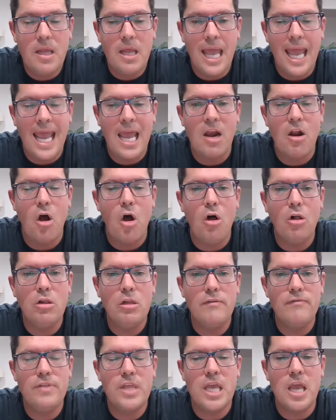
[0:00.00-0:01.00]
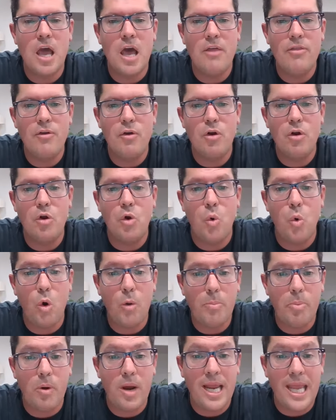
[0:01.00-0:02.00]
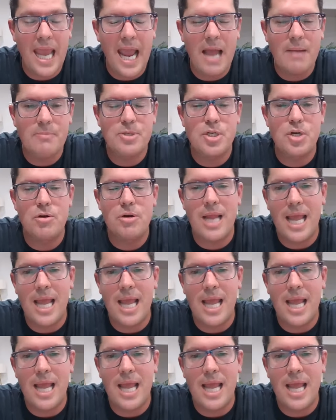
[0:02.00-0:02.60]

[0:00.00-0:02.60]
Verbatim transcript: and all of the other corporate captured